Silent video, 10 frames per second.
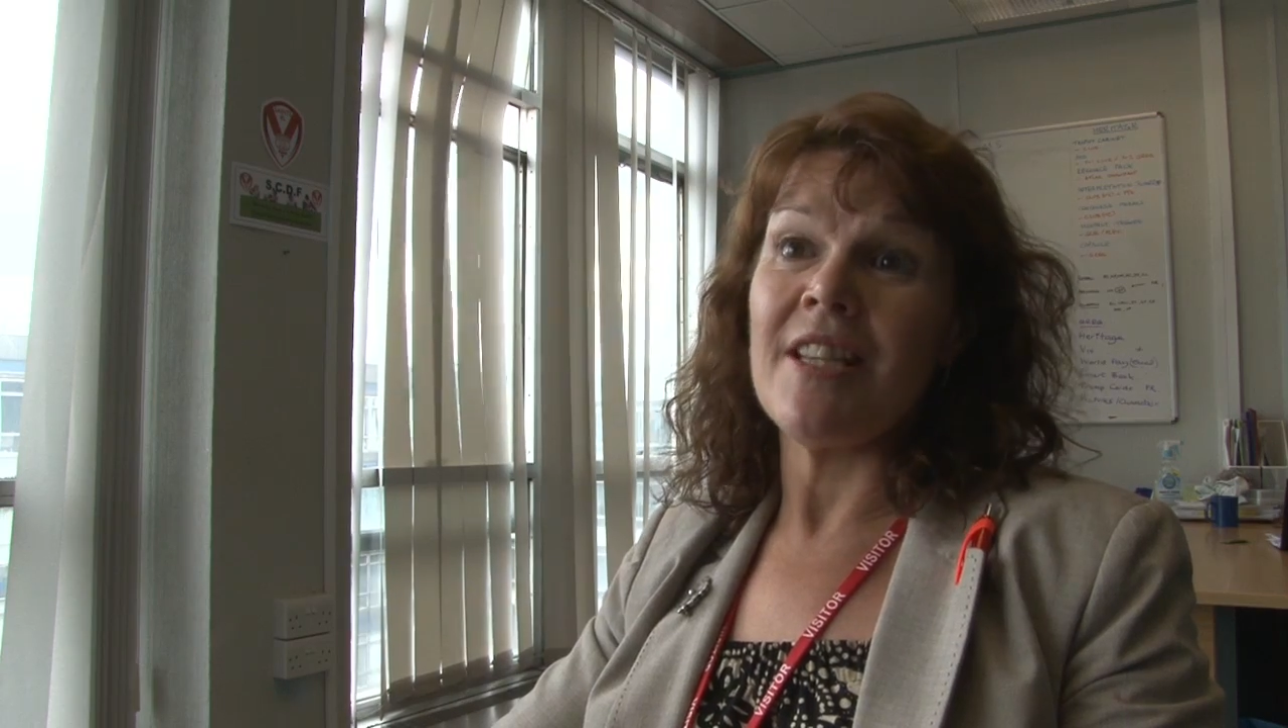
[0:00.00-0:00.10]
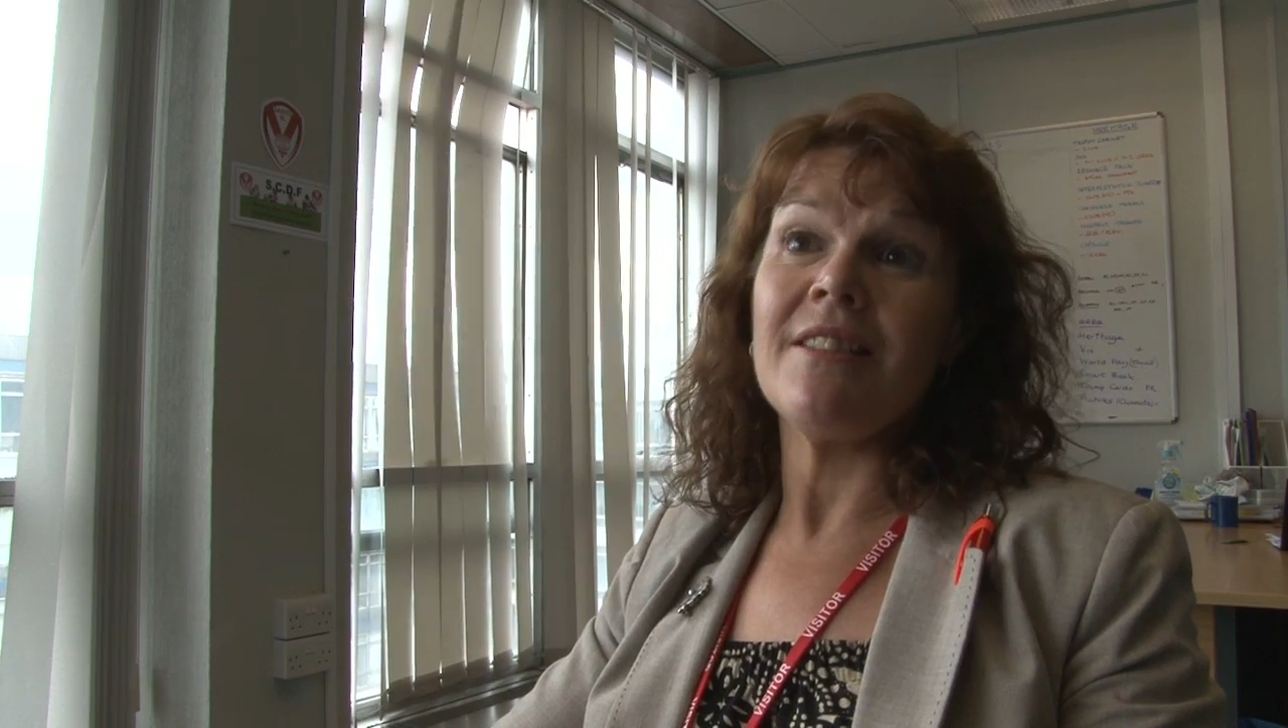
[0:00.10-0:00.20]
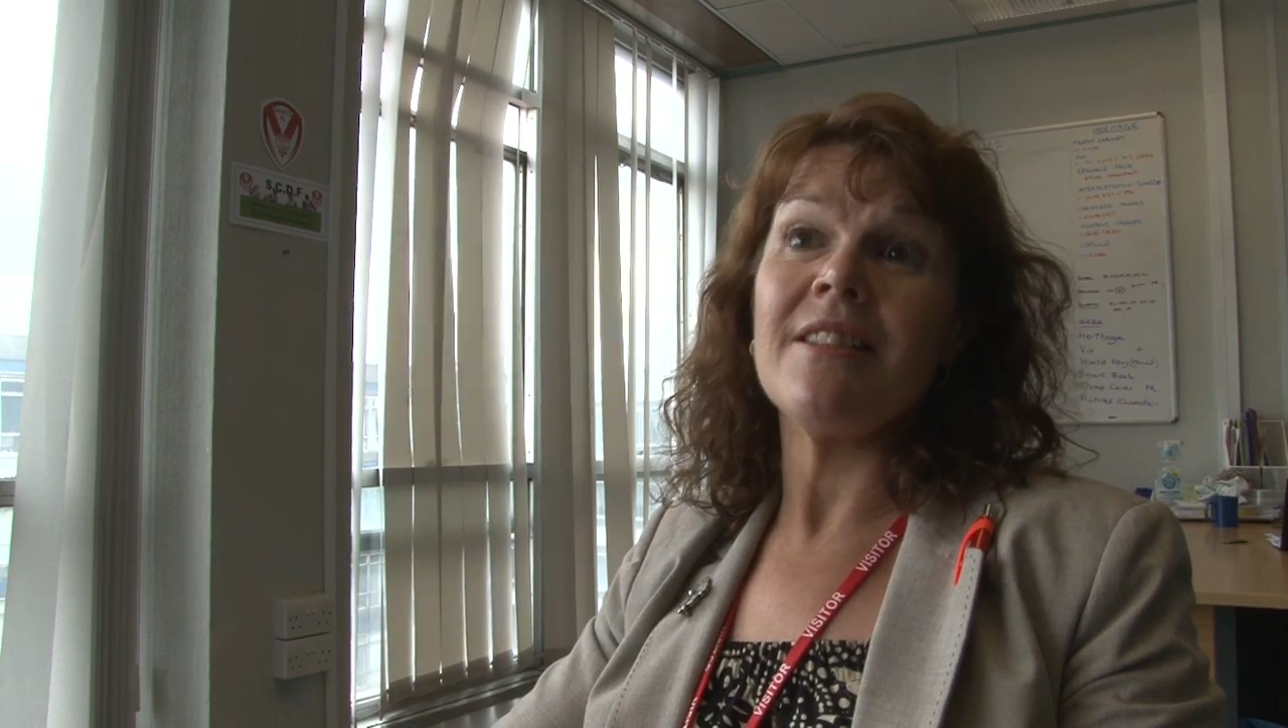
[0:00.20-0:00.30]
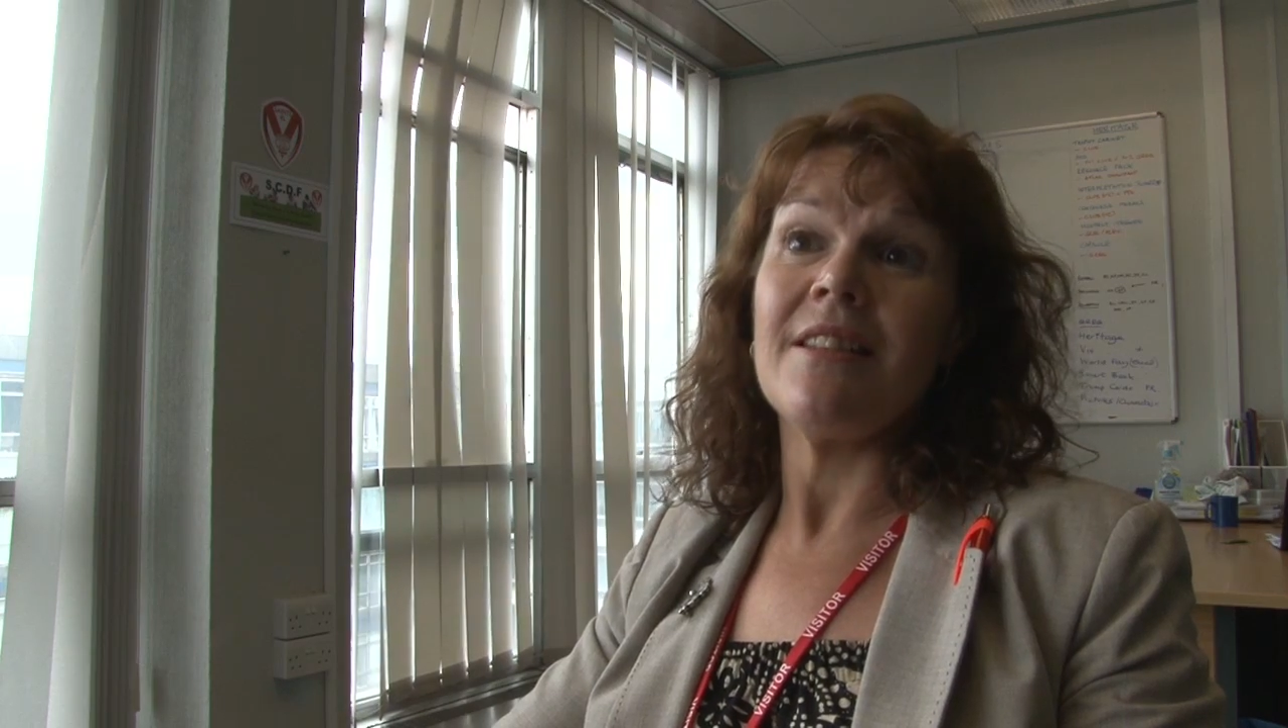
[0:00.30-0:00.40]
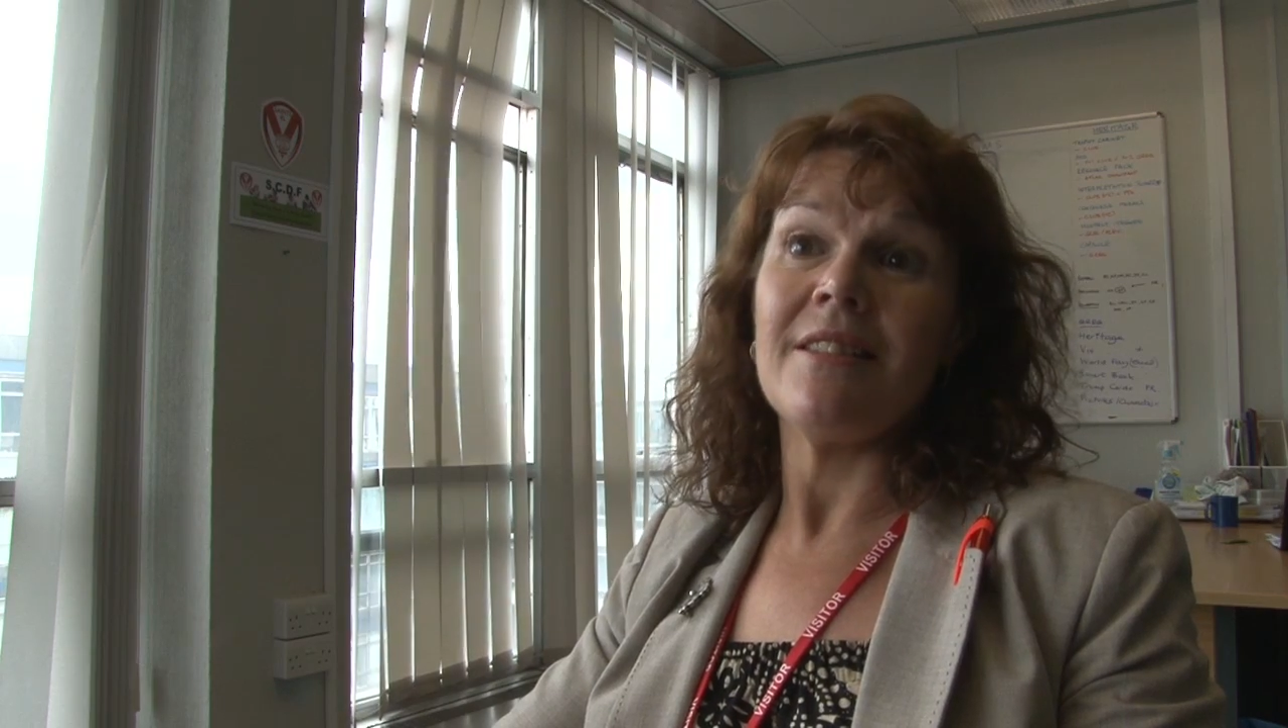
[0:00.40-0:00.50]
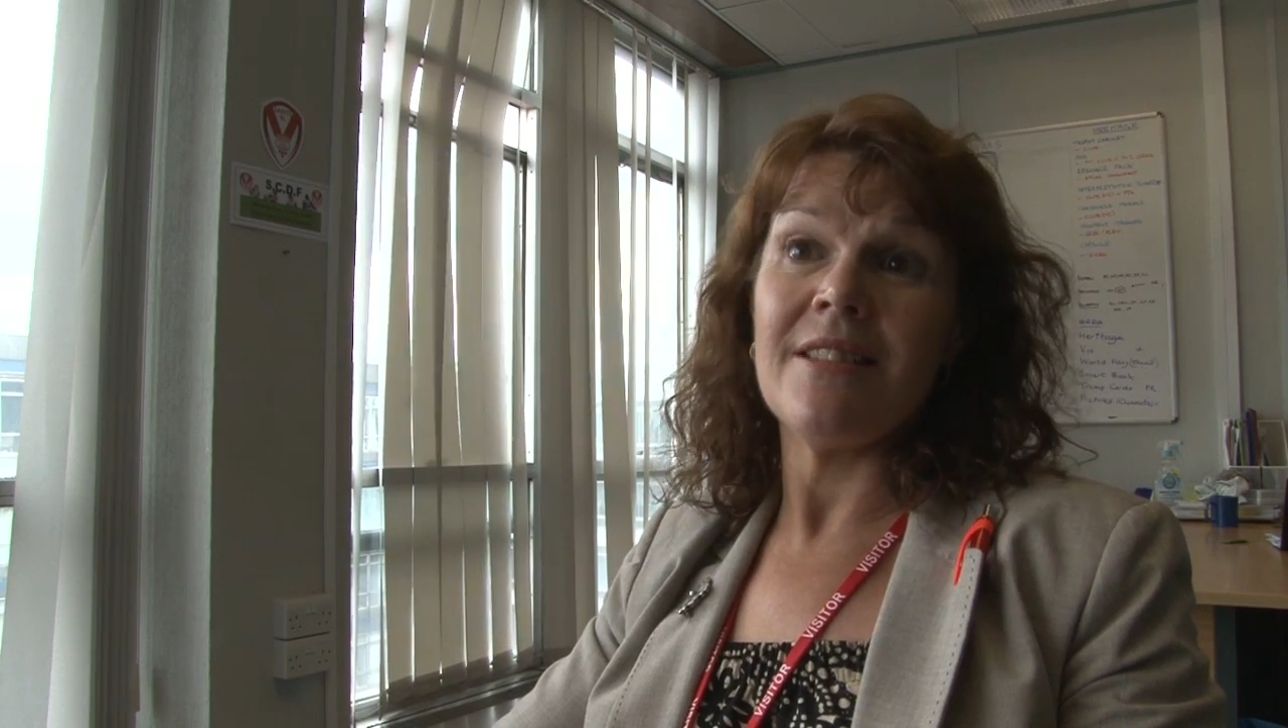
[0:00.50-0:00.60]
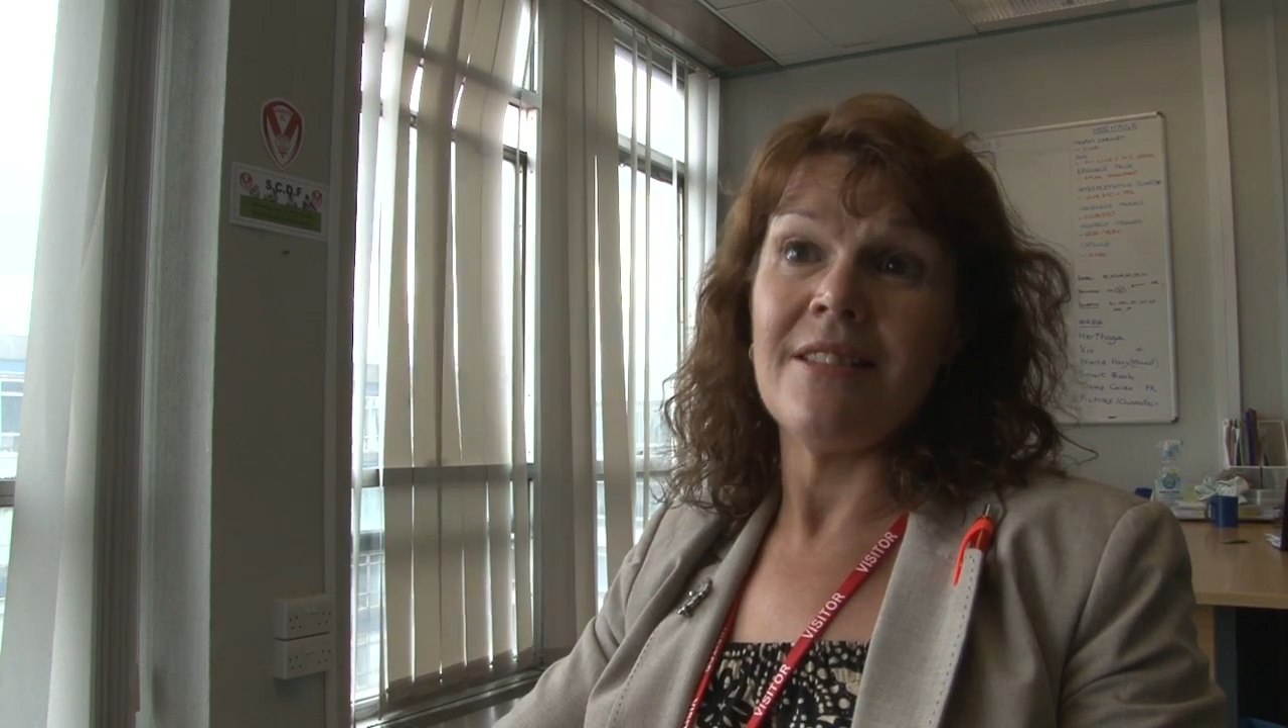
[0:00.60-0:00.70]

incident,